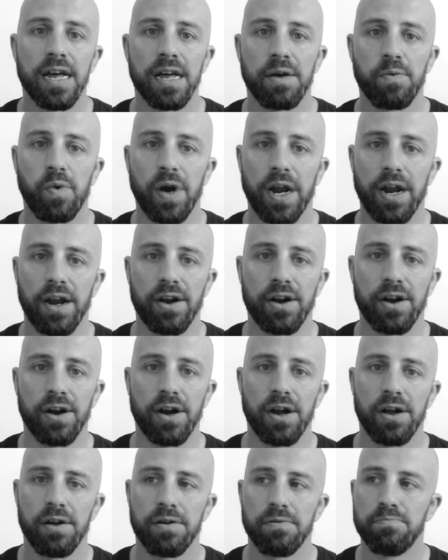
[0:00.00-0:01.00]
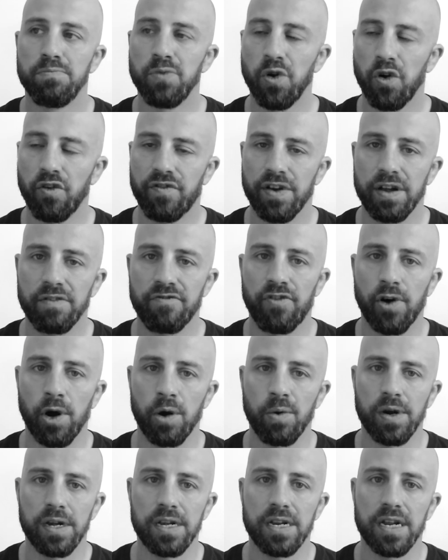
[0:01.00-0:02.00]
we're moving
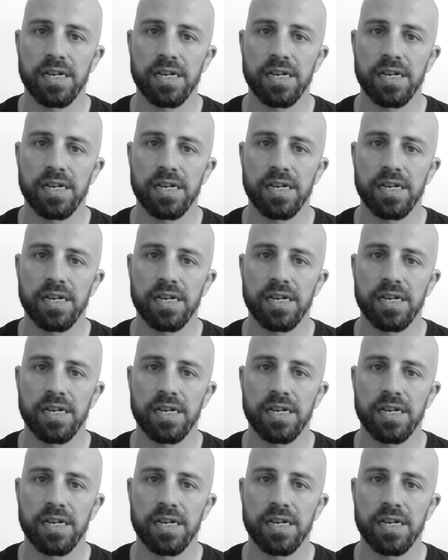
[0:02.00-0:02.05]
forward,